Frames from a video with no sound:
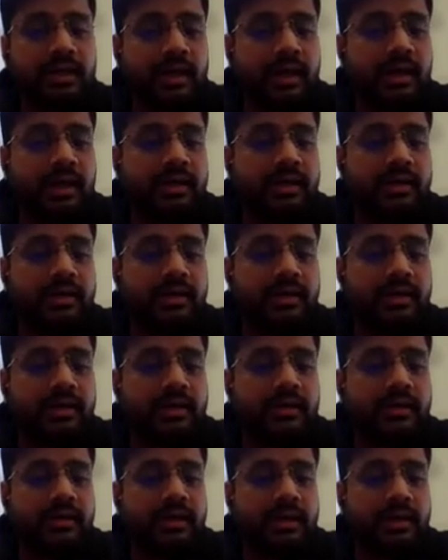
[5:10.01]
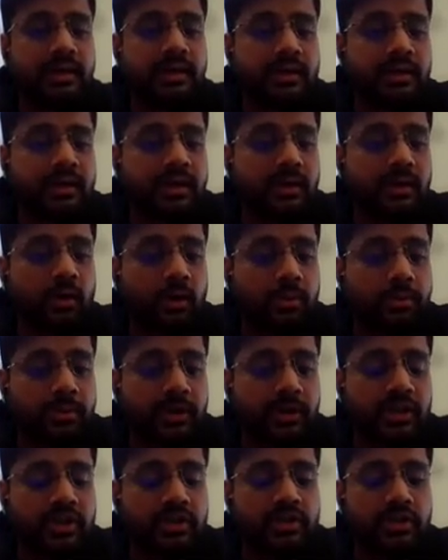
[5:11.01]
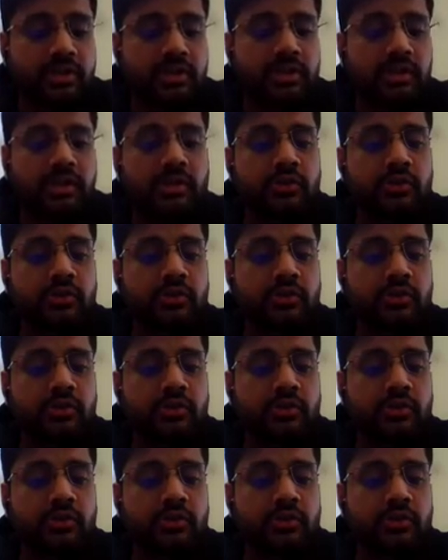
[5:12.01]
And in the operation,